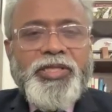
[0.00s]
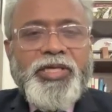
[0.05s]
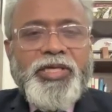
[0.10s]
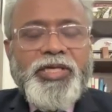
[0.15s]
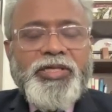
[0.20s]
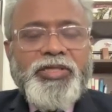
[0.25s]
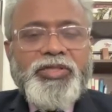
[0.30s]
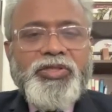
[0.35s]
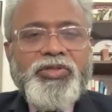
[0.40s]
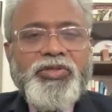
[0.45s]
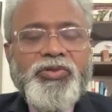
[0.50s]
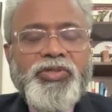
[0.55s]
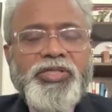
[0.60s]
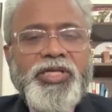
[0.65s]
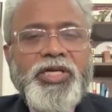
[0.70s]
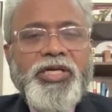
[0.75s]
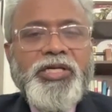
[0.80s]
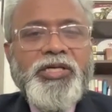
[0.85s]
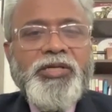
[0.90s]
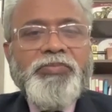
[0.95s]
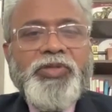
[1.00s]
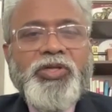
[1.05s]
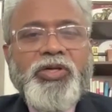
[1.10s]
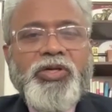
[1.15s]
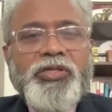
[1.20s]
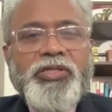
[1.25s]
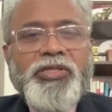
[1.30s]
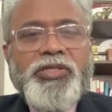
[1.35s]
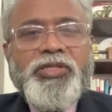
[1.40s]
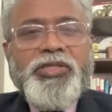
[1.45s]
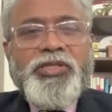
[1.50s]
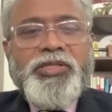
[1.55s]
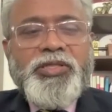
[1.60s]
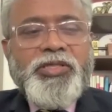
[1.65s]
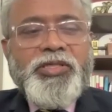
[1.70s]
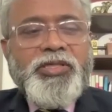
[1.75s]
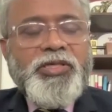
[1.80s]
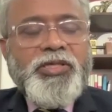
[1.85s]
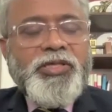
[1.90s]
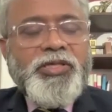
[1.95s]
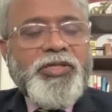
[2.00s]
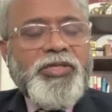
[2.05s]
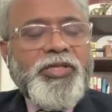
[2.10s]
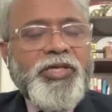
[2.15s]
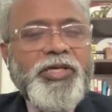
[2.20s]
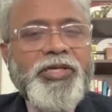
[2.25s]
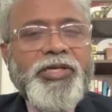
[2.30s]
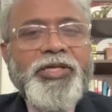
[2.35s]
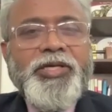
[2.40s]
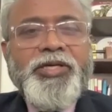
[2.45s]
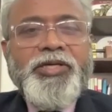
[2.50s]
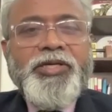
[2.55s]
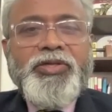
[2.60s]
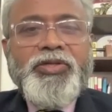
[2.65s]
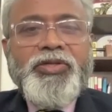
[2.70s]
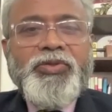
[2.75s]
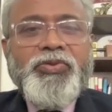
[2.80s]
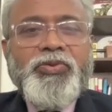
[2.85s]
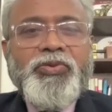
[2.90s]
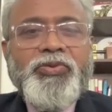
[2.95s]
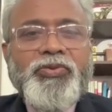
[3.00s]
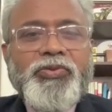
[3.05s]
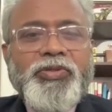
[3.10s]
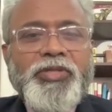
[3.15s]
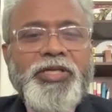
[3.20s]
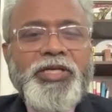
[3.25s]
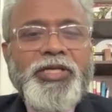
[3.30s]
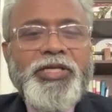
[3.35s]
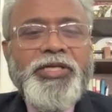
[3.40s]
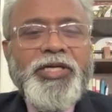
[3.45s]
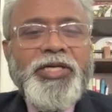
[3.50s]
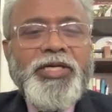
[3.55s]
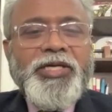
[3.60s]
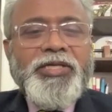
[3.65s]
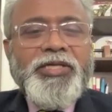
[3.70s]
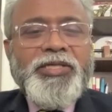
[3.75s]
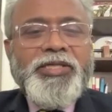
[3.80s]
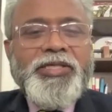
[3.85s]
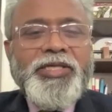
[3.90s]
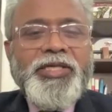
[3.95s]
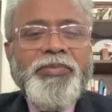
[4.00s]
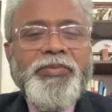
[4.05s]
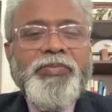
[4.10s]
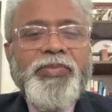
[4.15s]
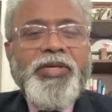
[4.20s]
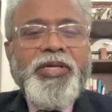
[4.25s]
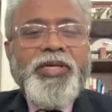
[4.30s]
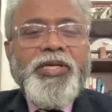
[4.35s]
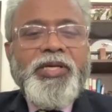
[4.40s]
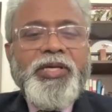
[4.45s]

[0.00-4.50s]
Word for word: Thanks to Sangam Talks uh, Tanya, you, the entire team.